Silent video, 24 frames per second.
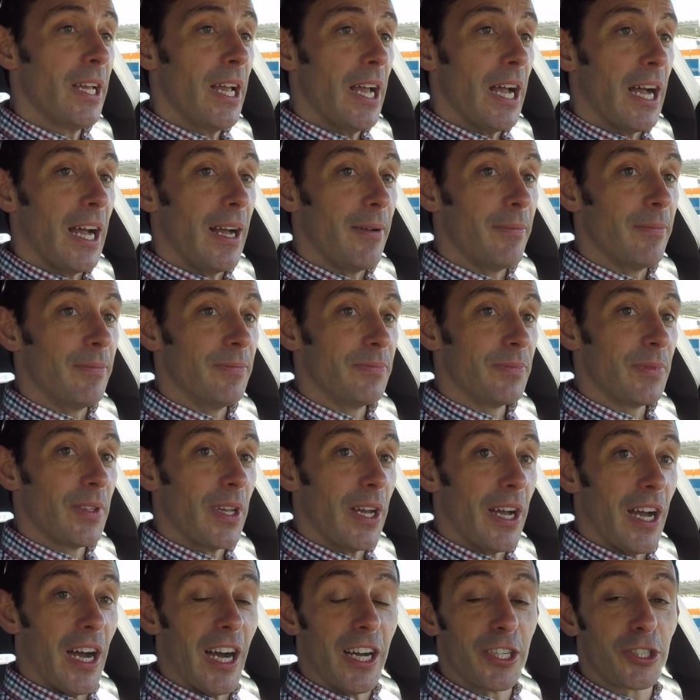
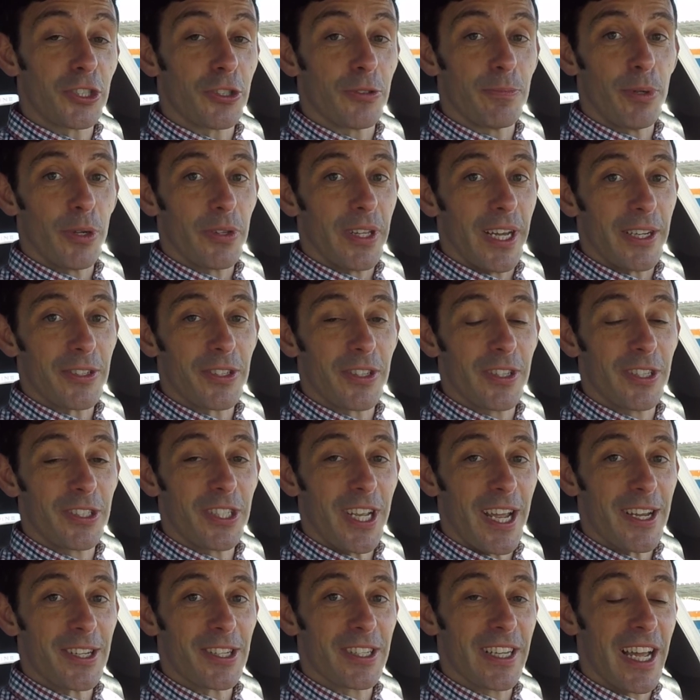I shall put that to the
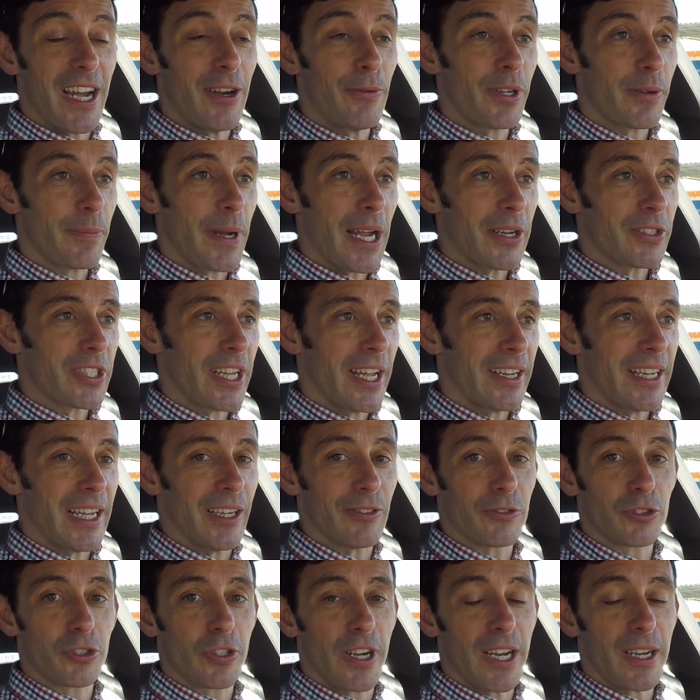test now. We're about to head out
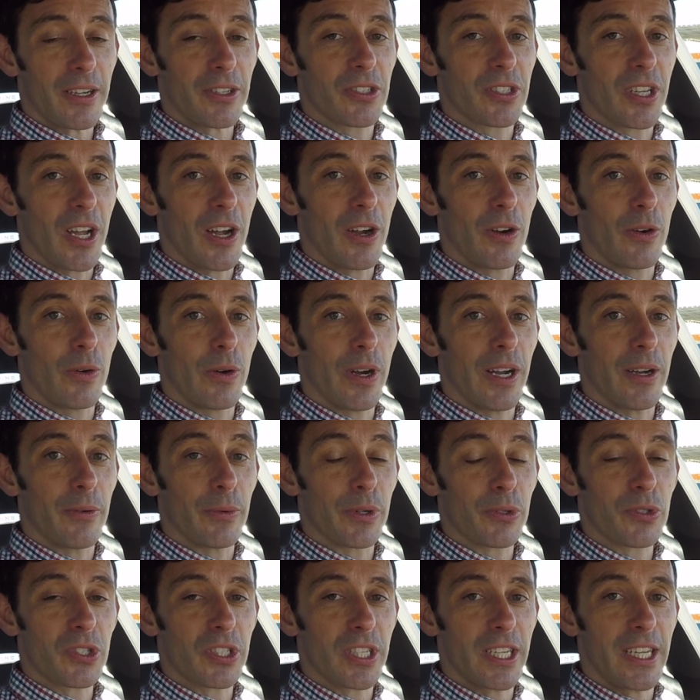on track, so
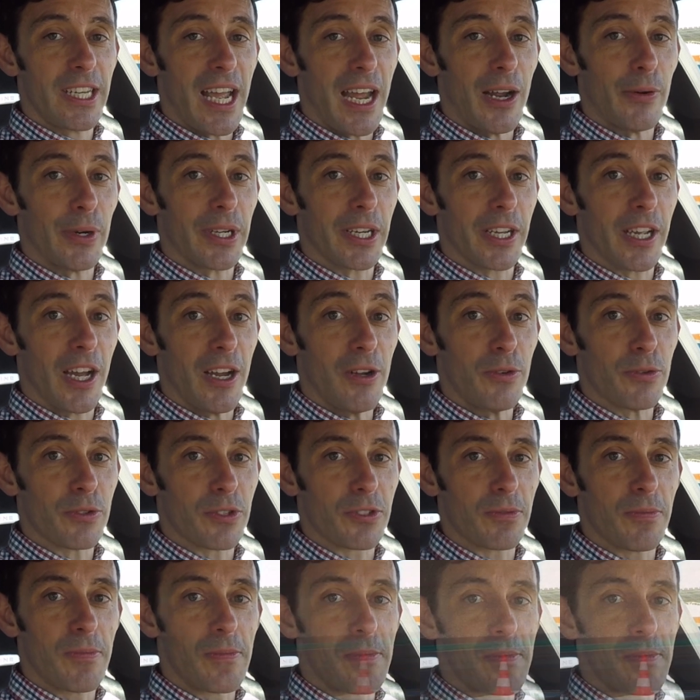we'll see how it goes.